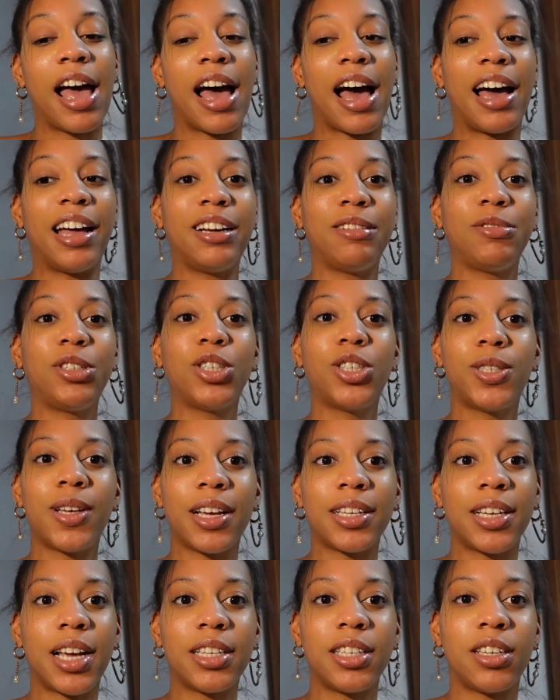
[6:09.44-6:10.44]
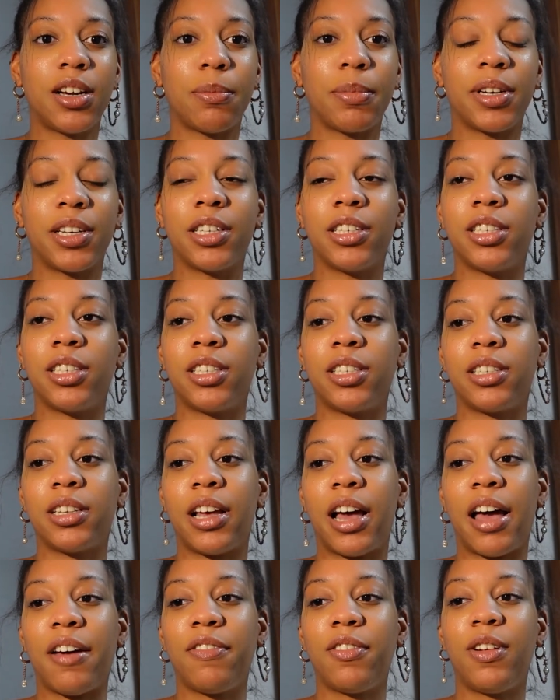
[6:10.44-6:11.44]
And I'm just so excited now because
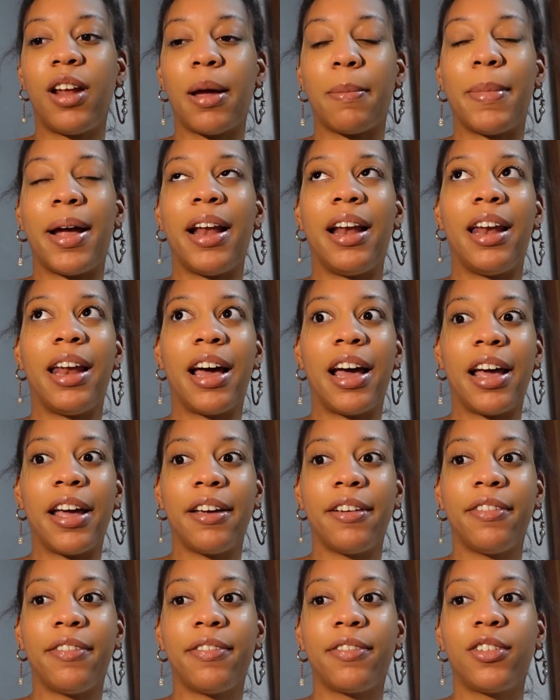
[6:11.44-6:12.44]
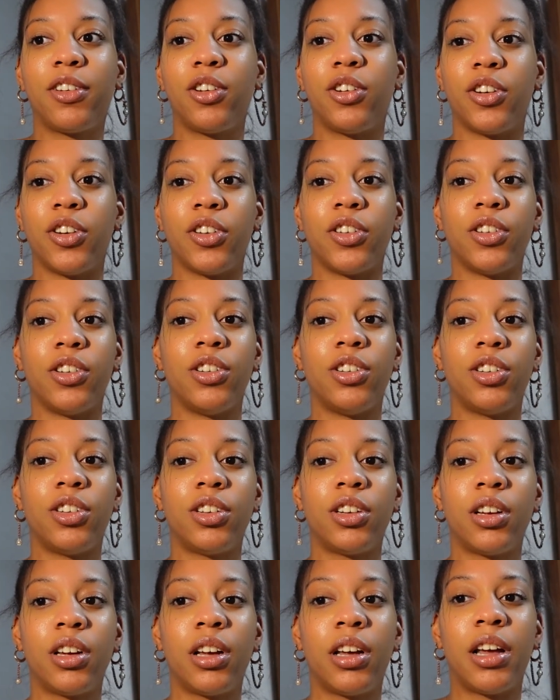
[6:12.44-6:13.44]
I feel like my life could,
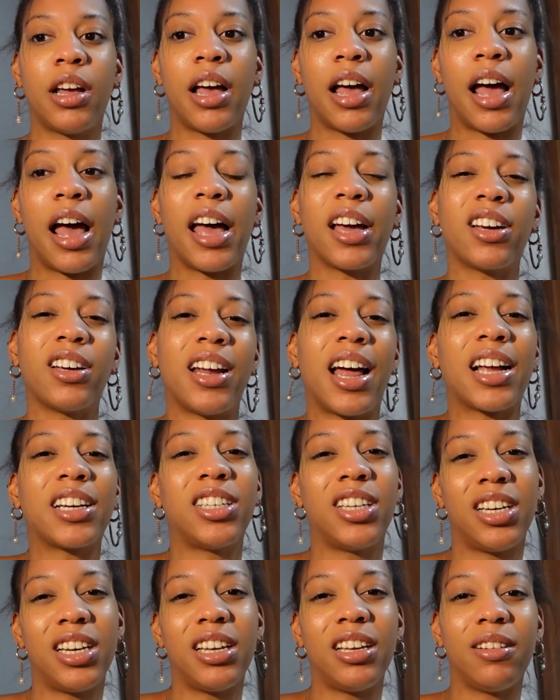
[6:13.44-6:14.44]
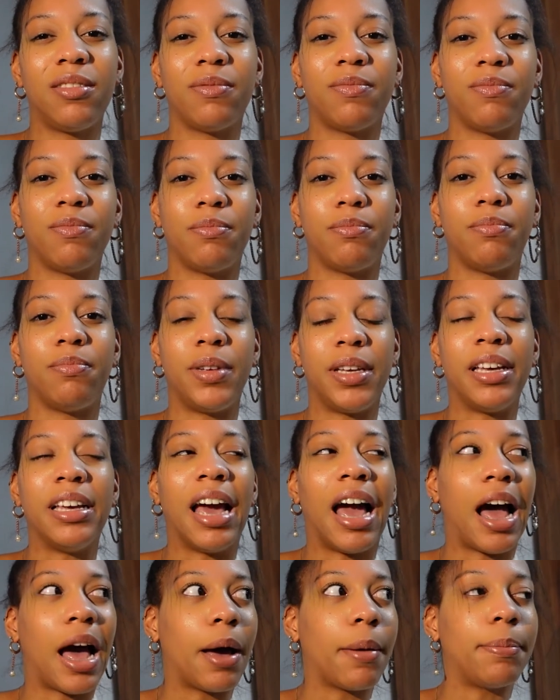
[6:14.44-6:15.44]
I could actually be
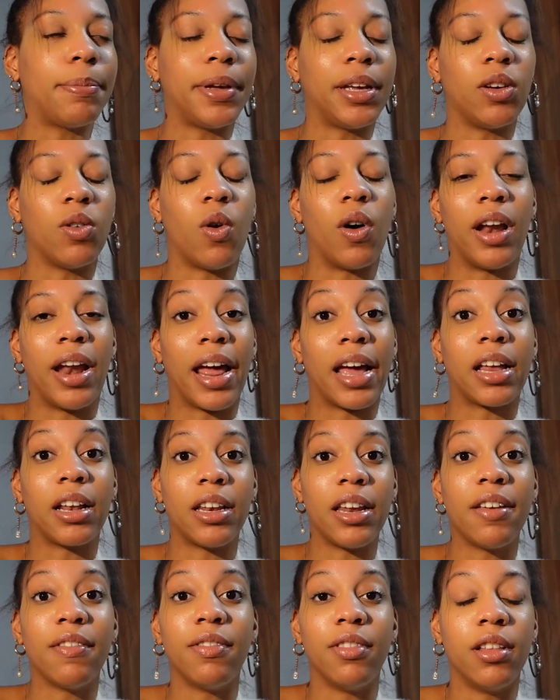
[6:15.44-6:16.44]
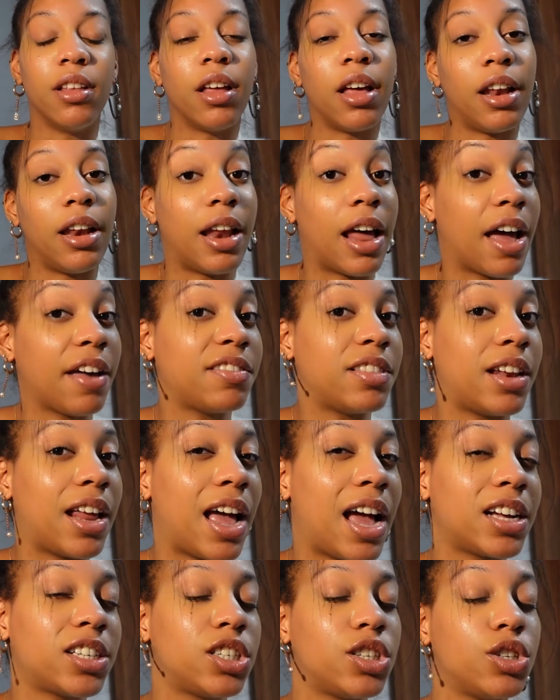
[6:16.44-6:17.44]
happy or like live a life that I
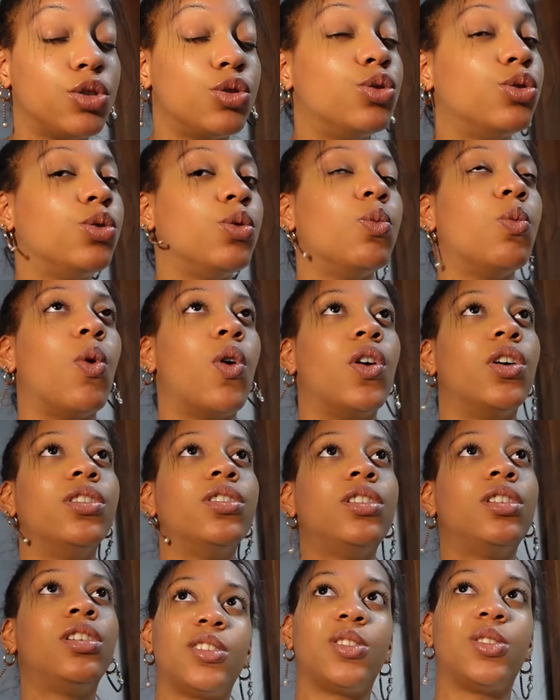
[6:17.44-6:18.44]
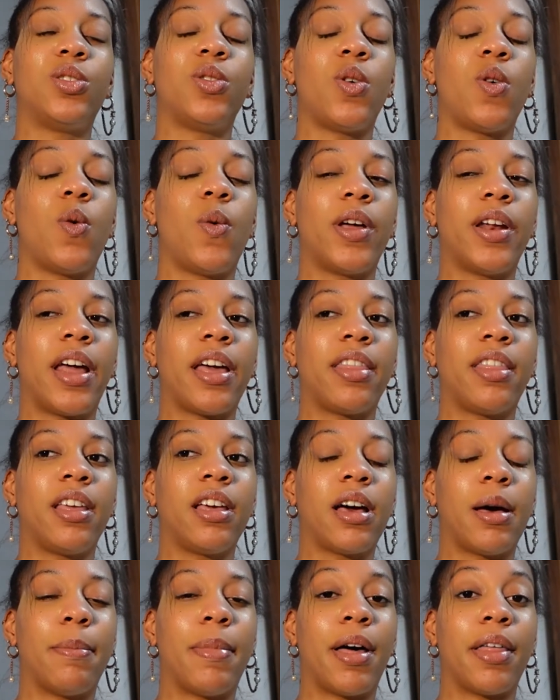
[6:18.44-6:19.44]
actually do want. So when I
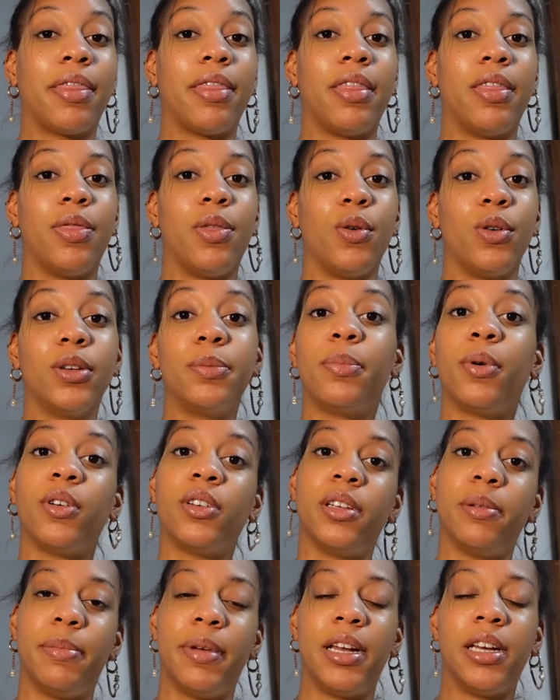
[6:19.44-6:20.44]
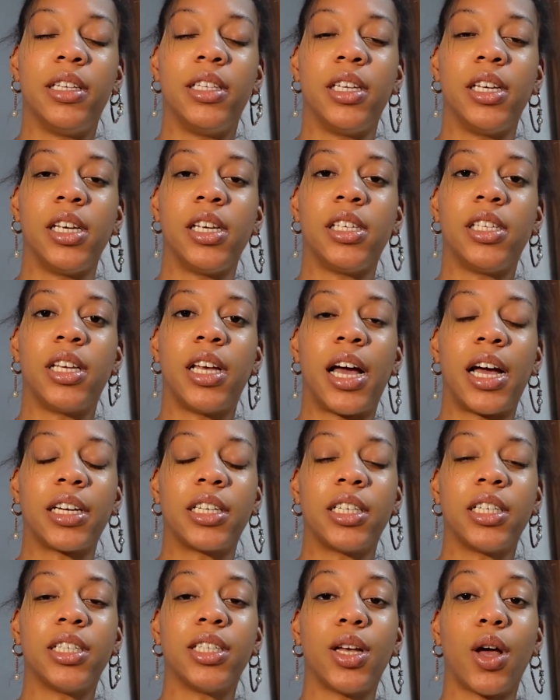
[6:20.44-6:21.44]
think about those possibilities, it
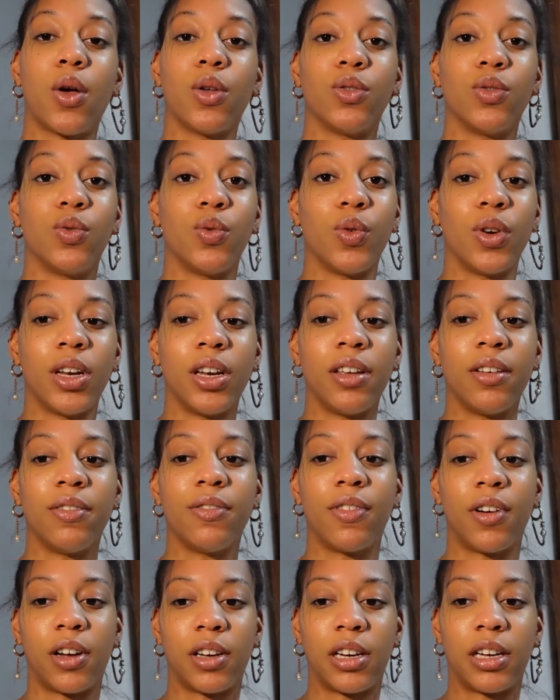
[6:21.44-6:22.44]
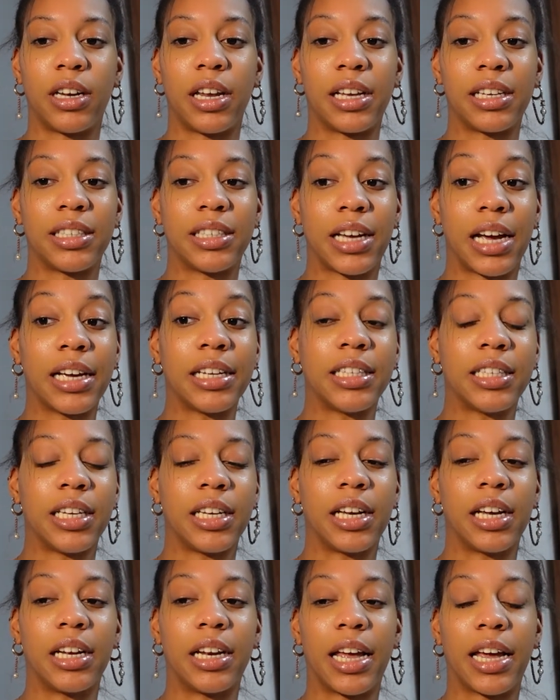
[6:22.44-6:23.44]
actually sounds really fun and
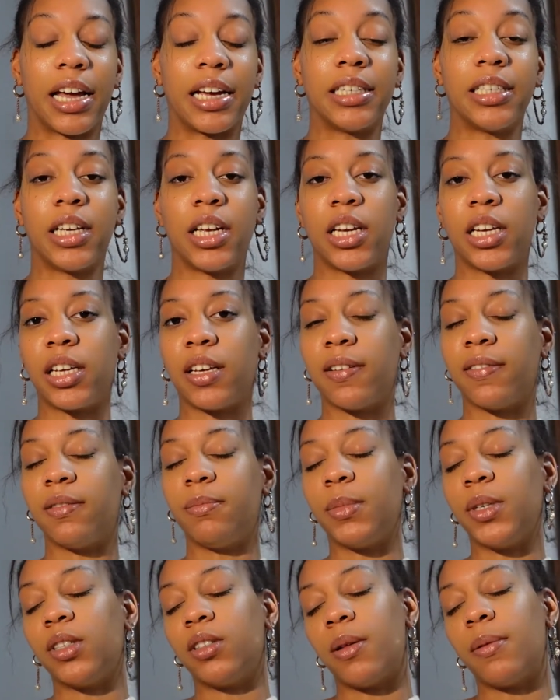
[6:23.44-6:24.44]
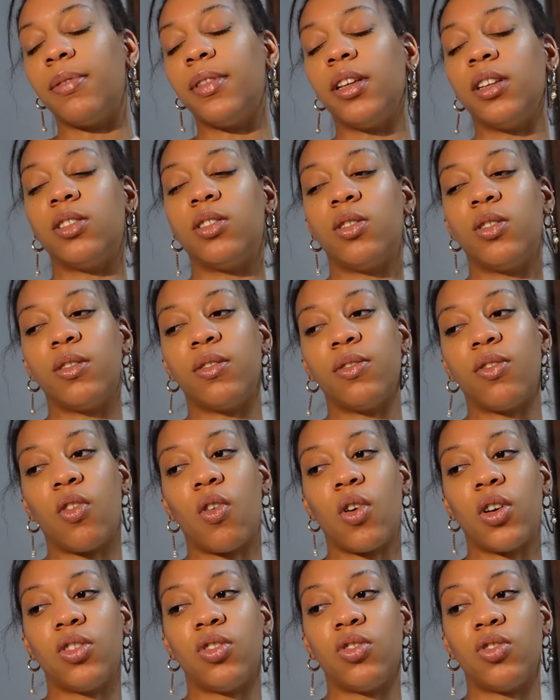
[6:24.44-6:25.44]
exciting, and like I said, it gives me something to look
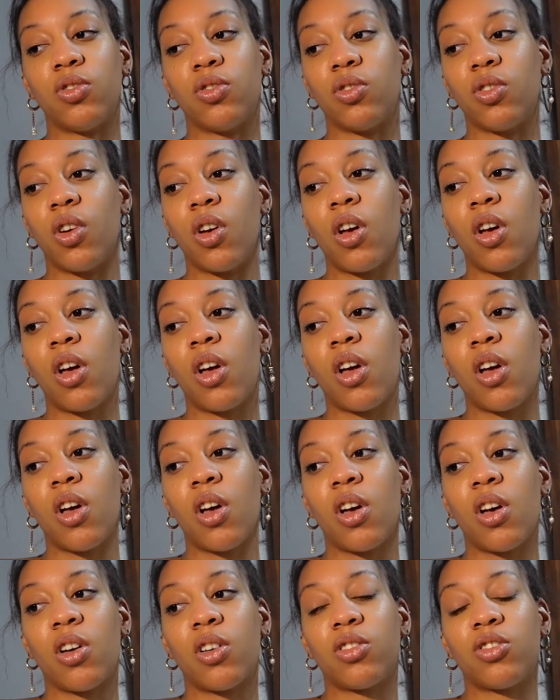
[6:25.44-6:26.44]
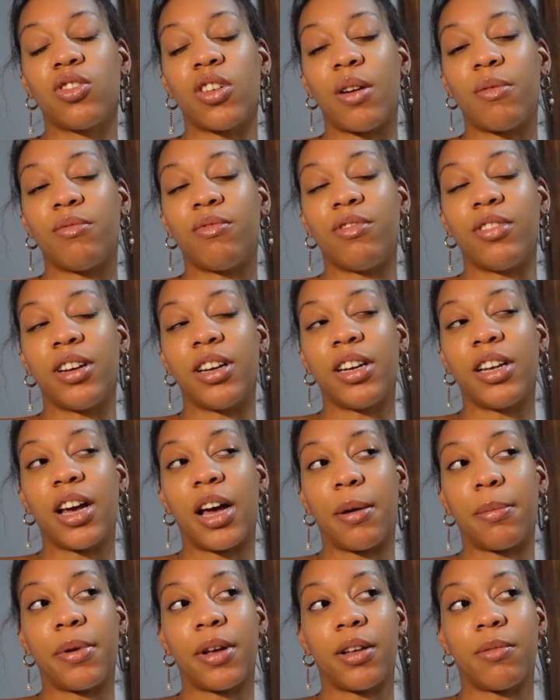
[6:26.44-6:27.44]
forward to. So I'm really
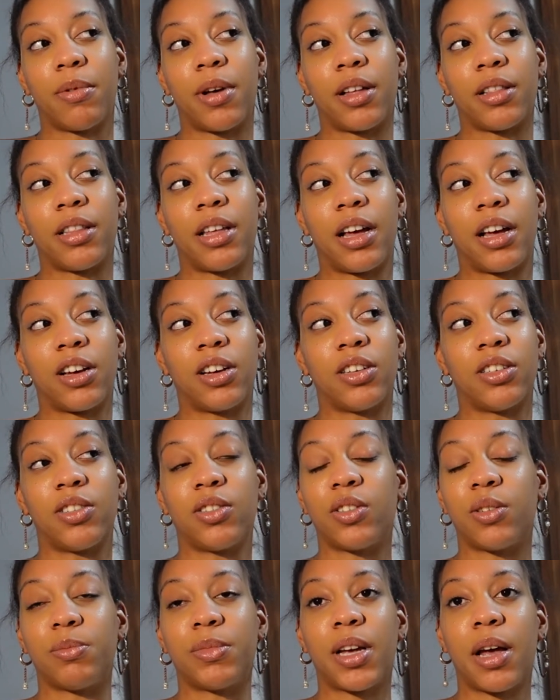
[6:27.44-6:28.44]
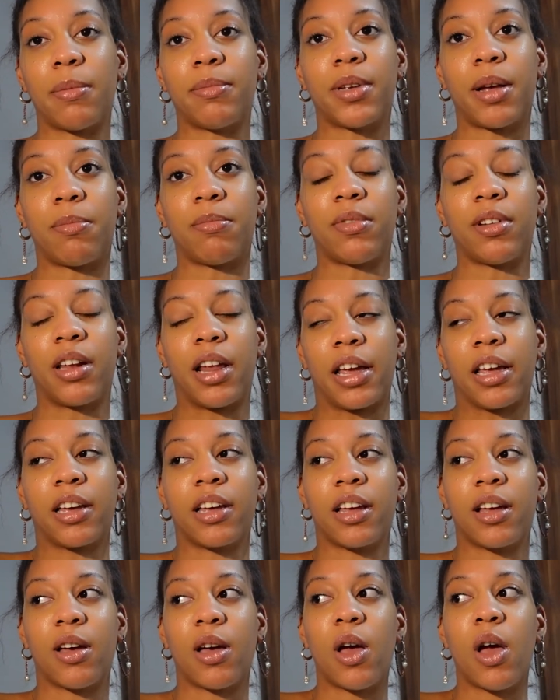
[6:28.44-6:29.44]
happy about that because sometimes I'm like,
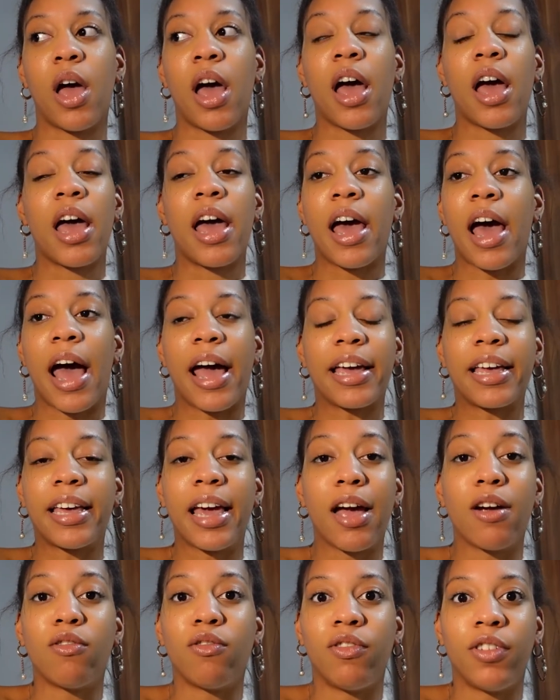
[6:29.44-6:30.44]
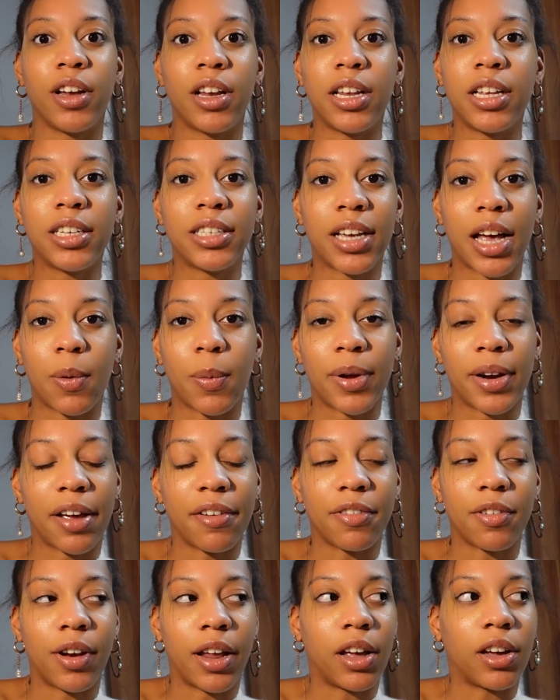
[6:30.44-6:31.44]
I get really sad when I
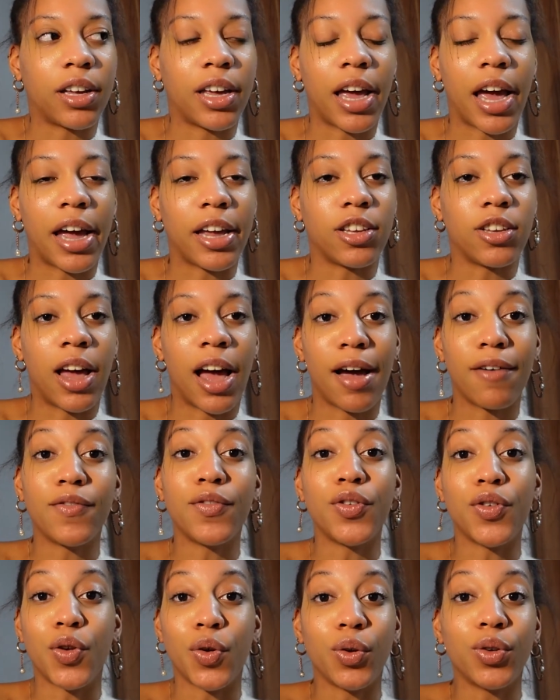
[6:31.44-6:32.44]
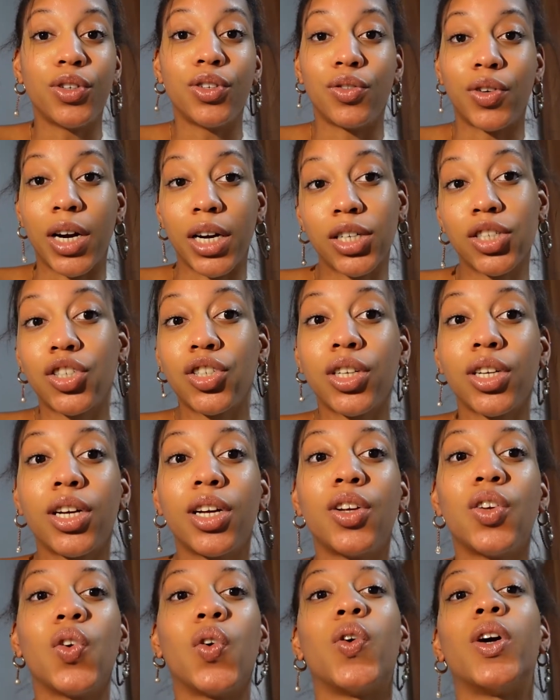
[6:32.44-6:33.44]
feel like, okay, I have no
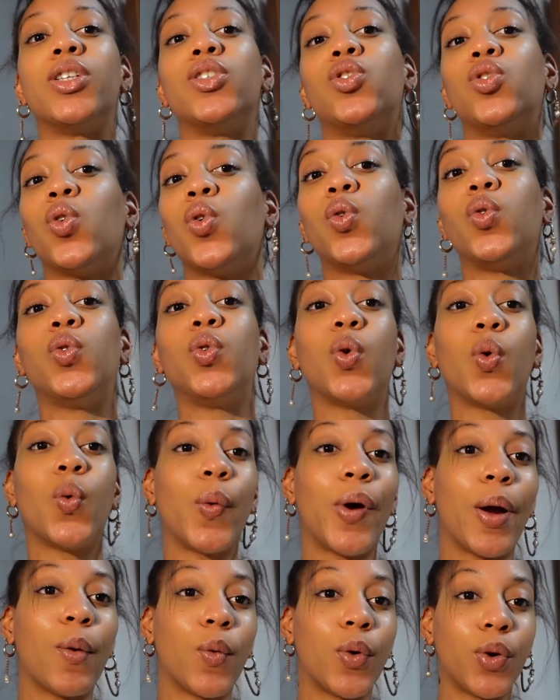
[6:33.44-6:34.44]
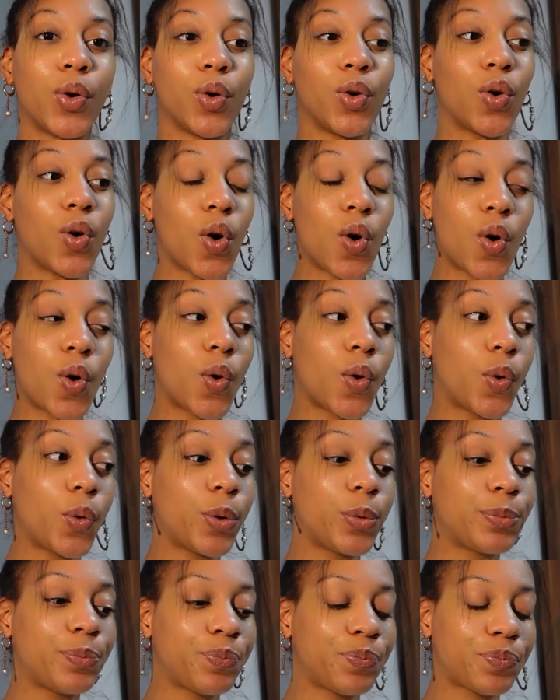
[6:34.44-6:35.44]
direction or I don't know where I want to
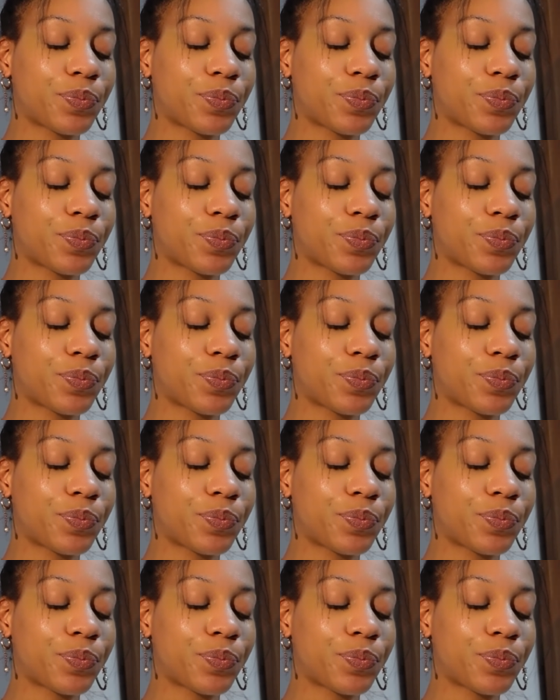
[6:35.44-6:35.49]
go.